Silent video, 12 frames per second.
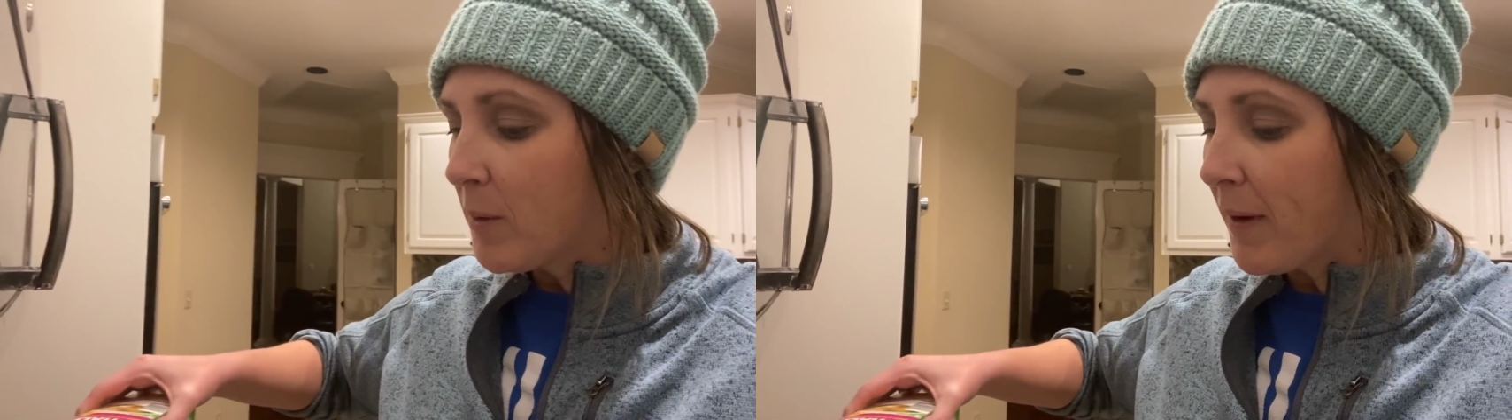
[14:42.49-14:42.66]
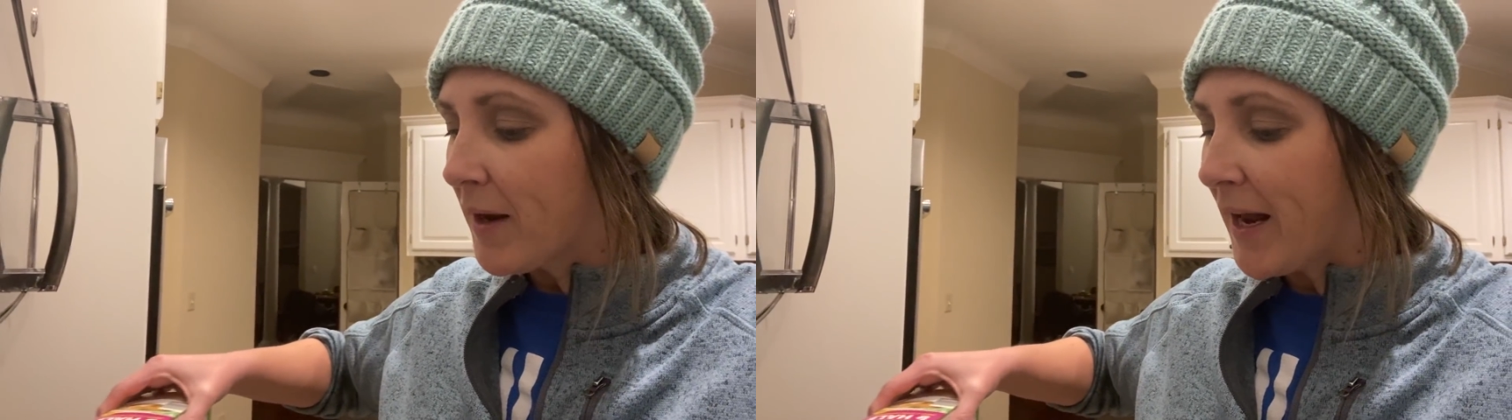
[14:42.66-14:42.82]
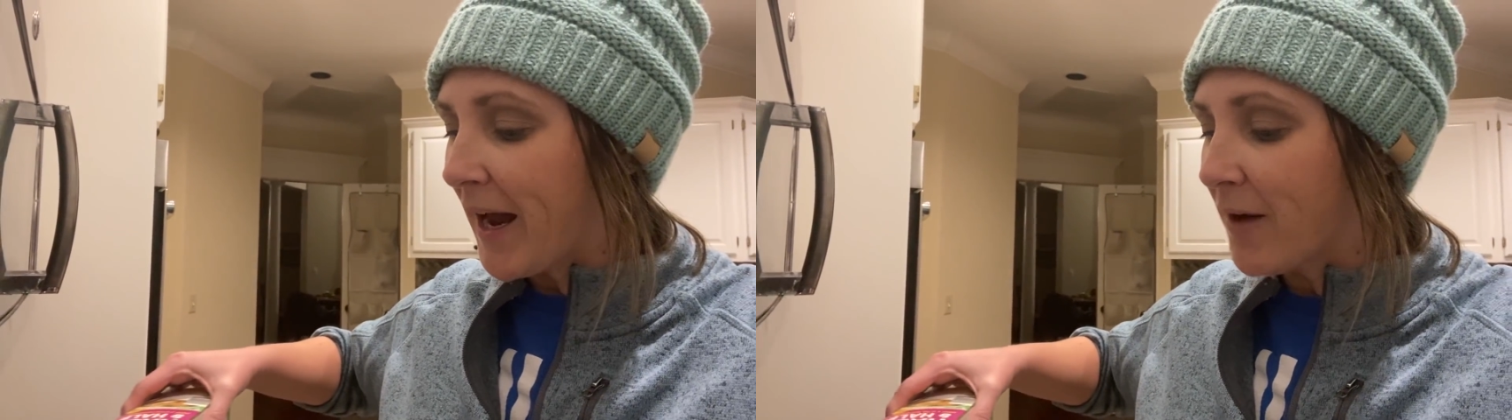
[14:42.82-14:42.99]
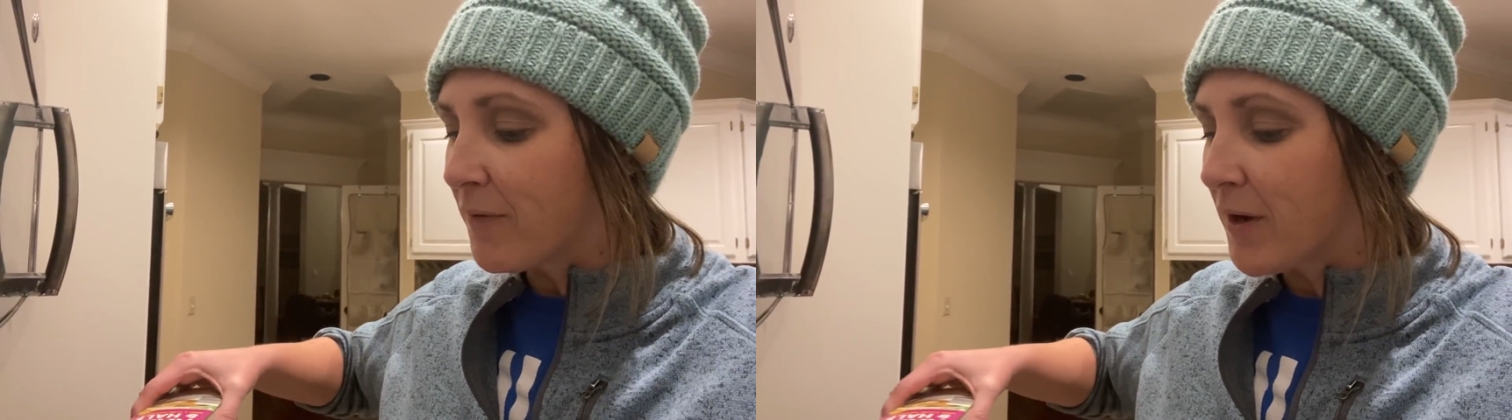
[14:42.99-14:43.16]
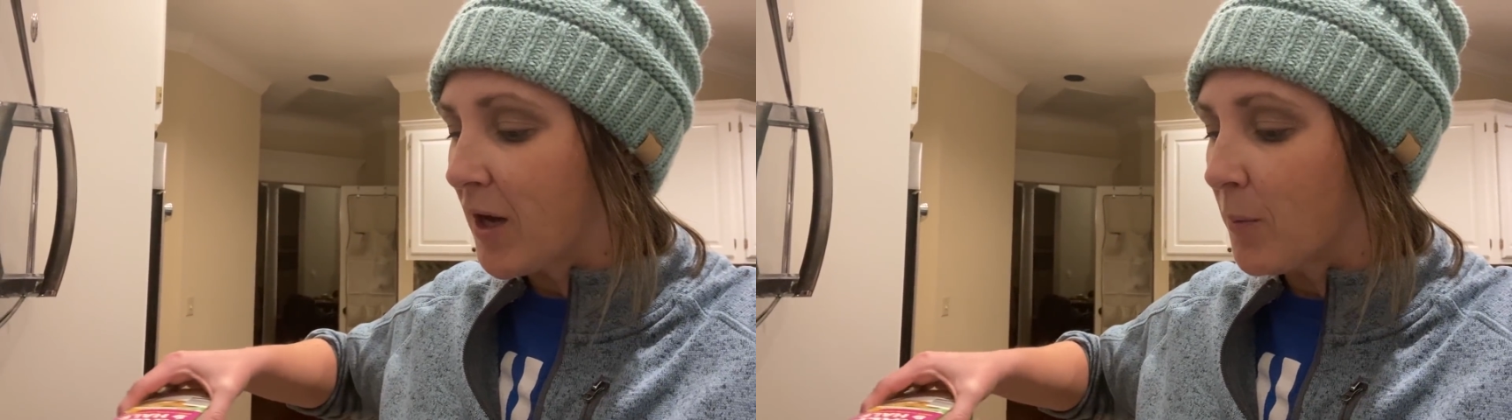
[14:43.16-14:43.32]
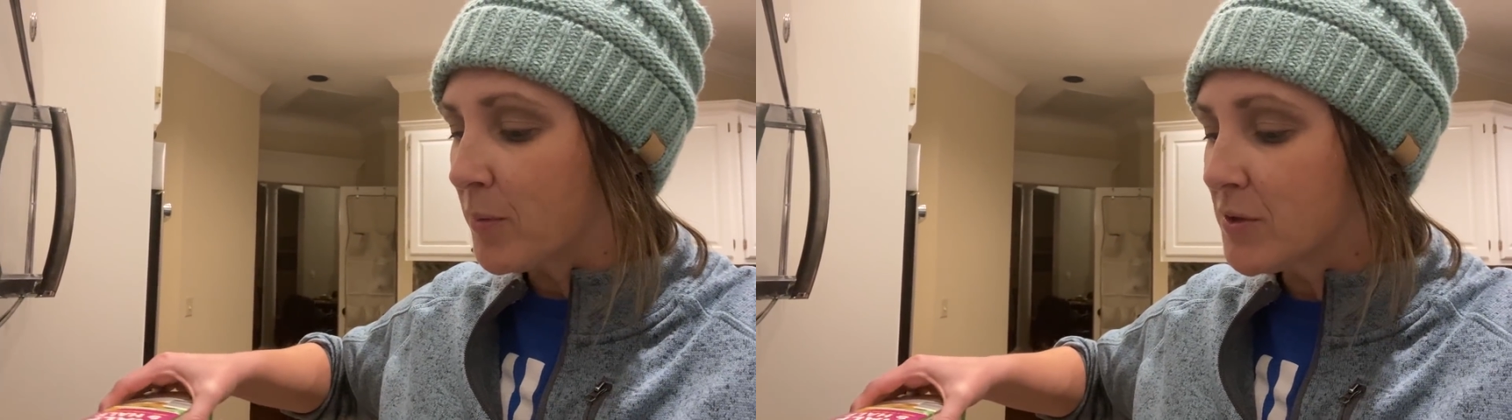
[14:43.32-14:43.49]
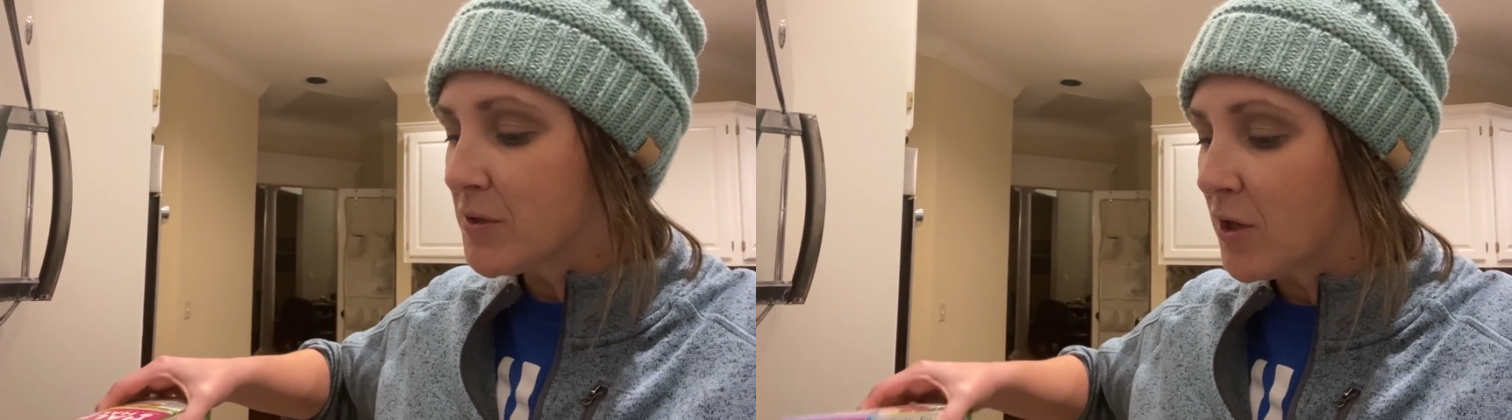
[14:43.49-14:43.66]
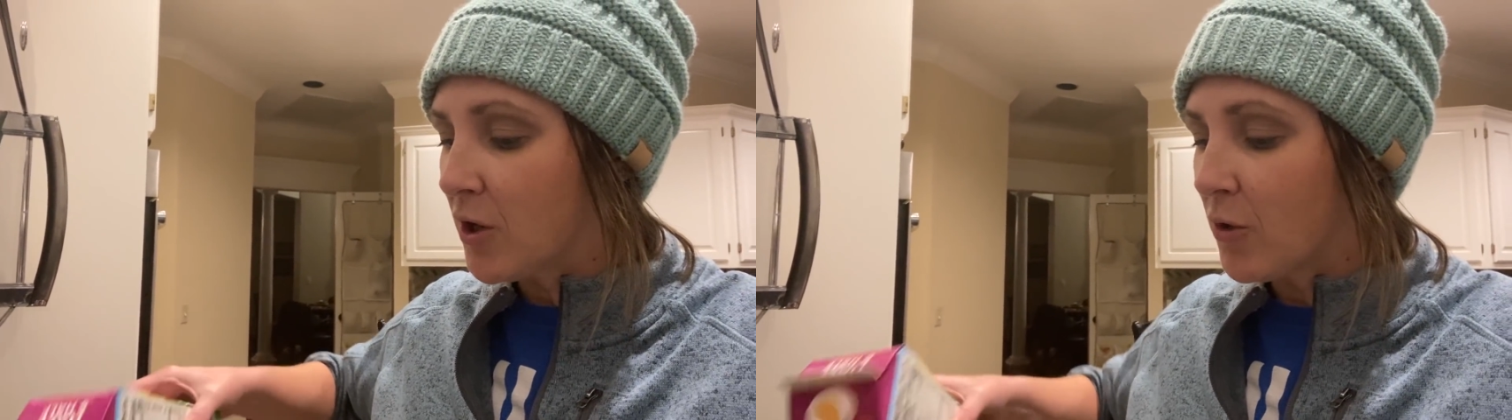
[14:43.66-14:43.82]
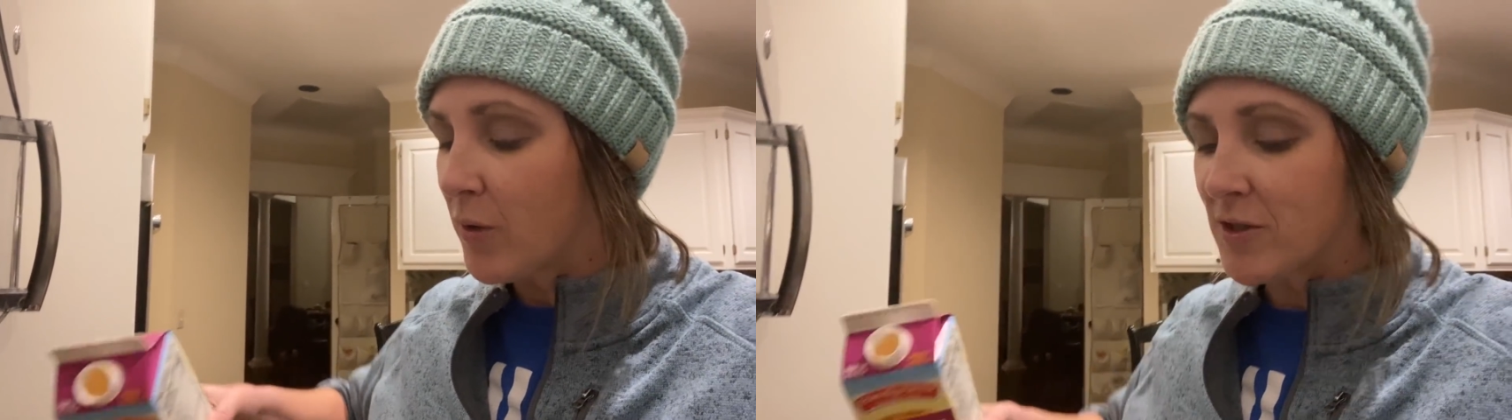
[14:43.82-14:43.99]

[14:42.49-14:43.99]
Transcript: about a half a cup or so.